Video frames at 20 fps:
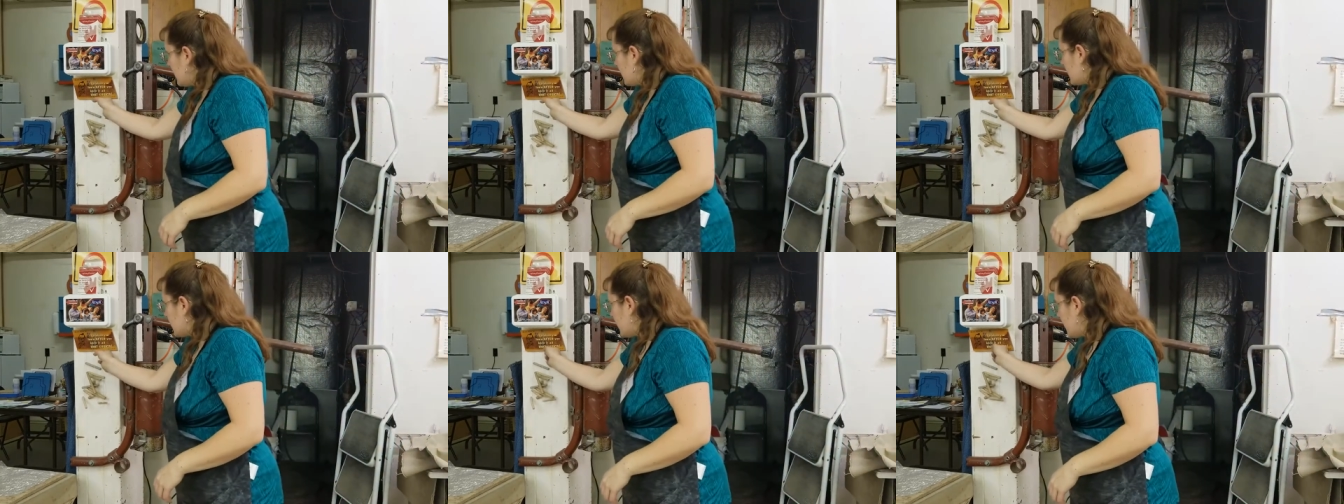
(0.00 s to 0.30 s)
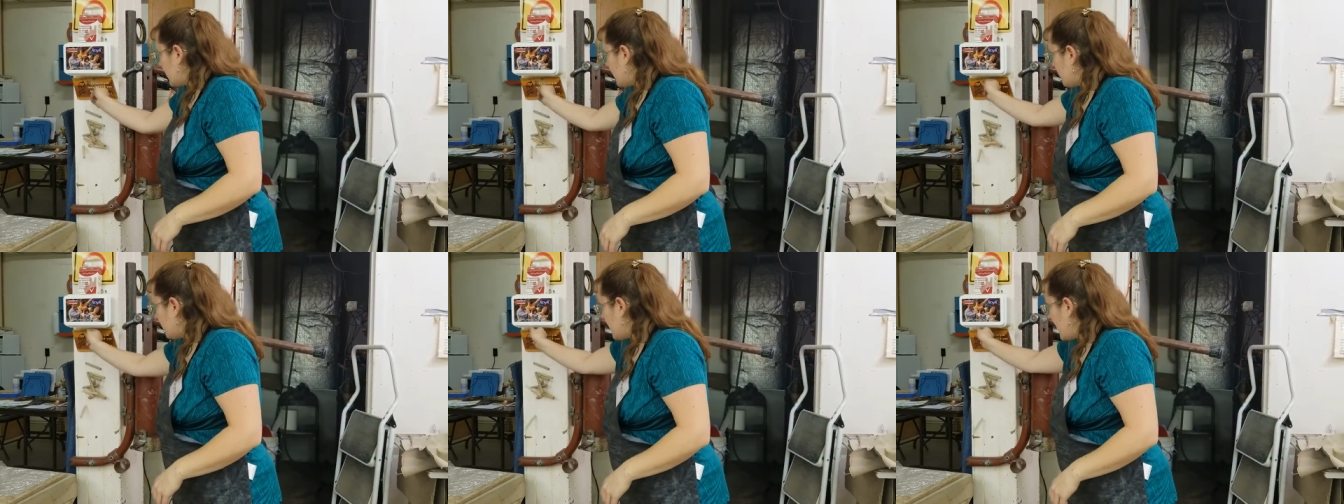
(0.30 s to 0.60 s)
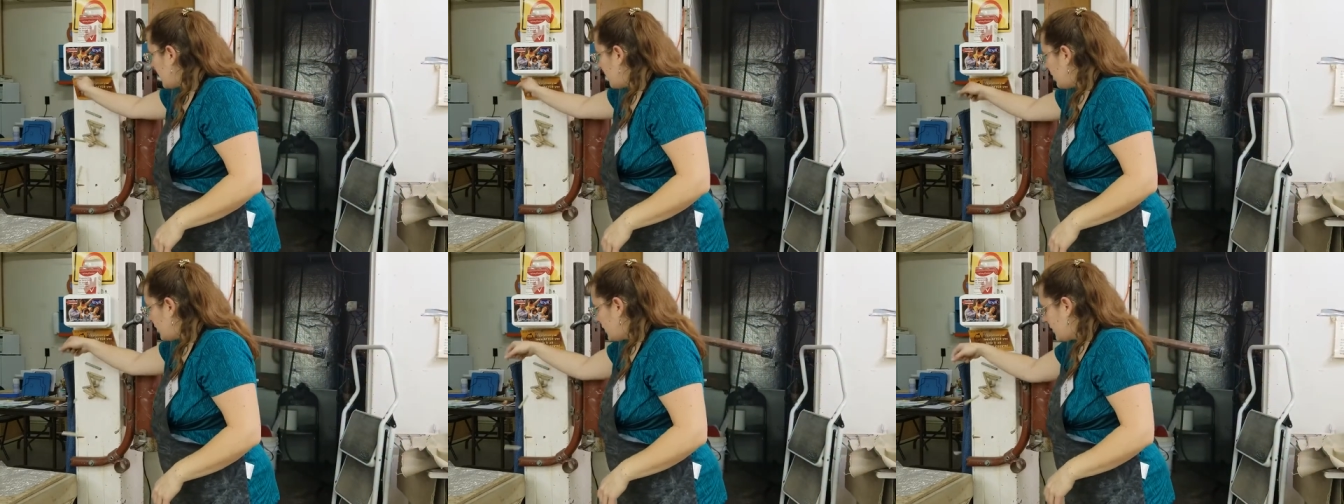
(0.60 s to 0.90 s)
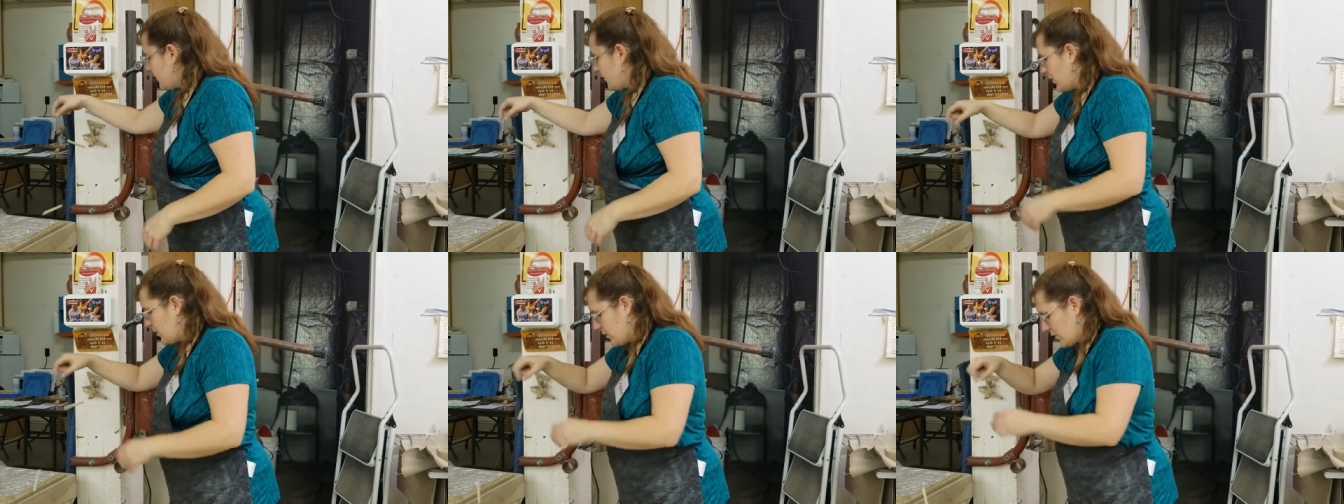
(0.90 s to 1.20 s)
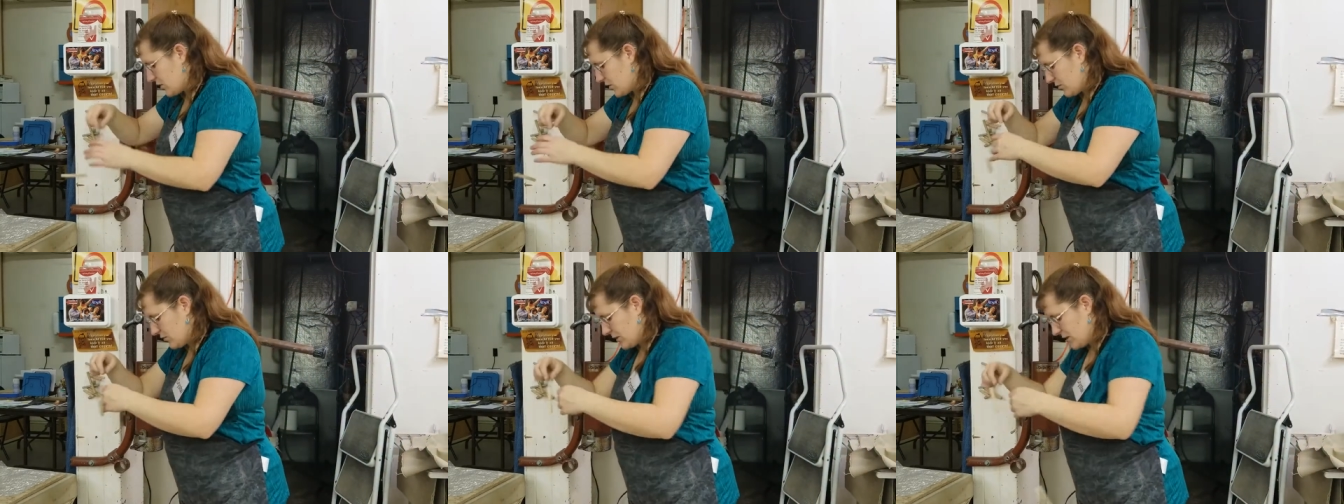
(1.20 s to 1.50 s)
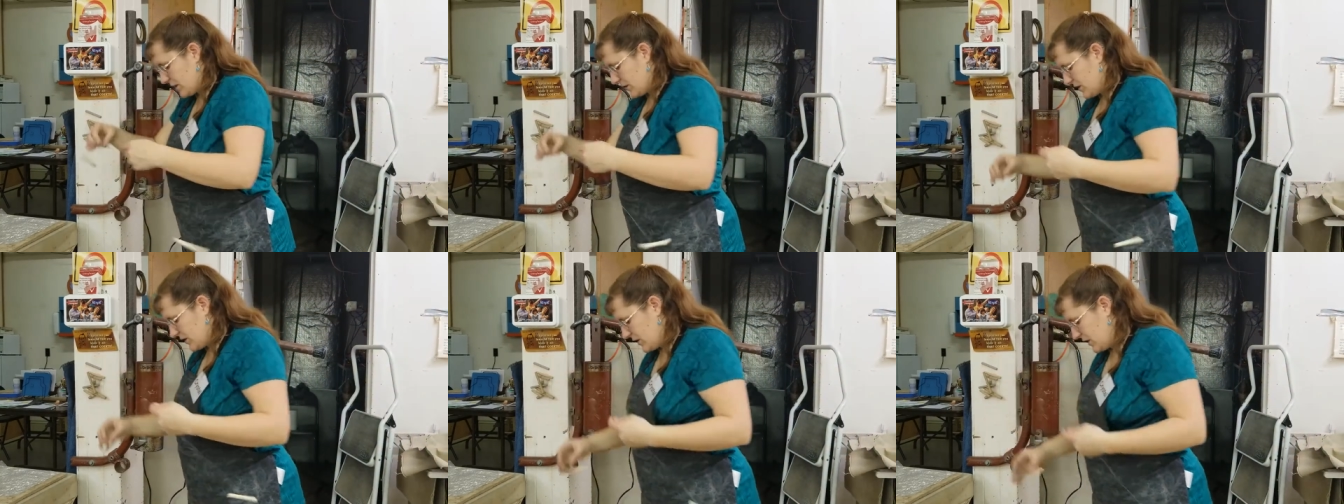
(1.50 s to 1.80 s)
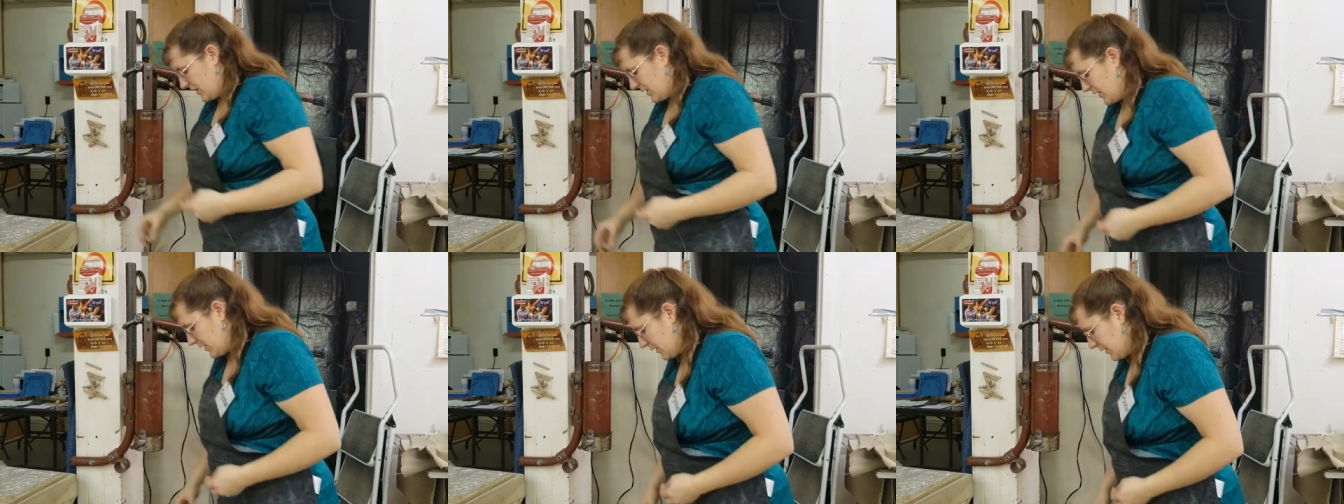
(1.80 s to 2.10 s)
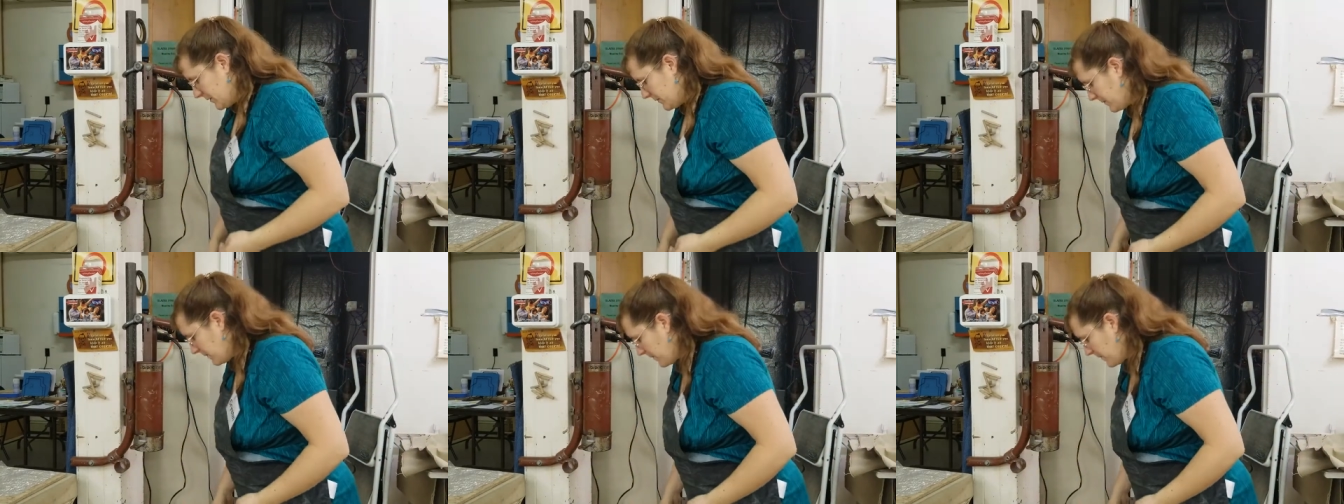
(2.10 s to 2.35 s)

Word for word: going to grab one of our strings here.